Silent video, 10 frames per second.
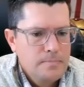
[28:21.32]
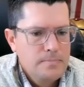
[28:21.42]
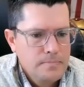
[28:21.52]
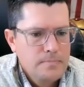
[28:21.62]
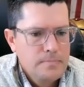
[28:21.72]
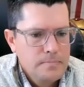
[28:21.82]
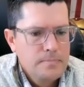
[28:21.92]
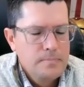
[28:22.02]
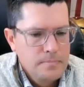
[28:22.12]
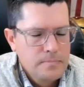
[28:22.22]

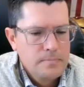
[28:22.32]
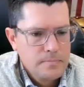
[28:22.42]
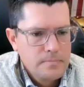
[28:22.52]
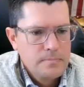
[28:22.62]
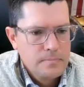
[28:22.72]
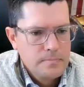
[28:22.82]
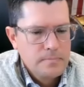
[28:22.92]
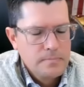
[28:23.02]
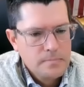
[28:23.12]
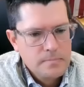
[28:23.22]

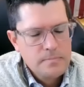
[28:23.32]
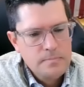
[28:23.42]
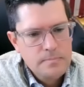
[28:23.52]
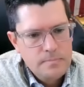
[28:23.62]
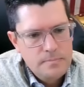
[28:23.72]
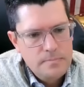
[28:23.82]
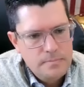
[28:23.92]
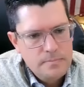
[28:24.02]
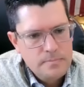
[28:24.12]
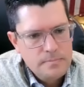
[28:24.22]

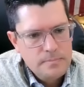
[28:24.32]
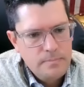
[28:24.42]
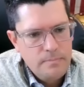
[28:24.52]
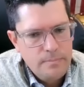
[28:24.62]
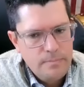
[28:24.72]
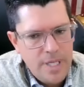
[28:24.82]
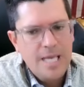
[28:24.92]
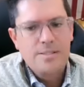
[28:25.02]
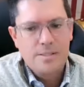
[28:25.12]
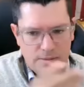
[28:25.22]

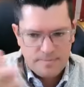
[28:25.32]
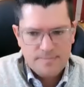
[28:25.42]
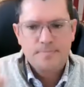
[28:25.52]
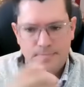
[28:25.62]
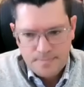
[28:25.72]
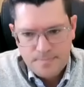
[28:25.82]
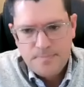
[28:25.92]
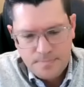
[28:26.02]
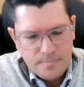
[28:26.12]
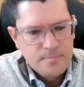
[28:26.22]

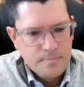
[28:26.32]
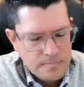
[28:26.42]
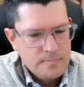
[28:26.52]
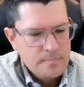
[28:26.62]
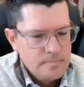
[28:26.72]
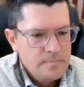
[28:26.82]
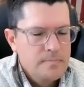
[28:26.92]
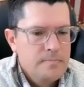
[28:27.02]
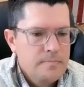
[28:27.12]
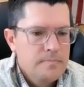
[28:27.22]

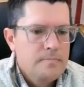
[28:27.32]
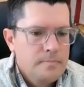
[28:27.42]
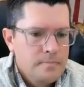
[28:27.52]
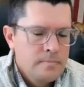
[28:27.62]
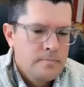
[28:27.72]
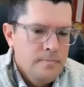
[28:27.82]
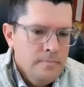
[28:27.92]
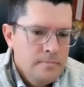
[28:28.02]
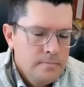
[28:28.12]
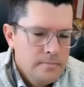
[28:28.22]

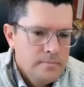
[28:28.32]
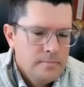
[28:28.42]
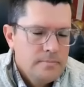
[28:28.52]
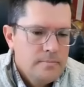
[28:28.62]
(not speaking)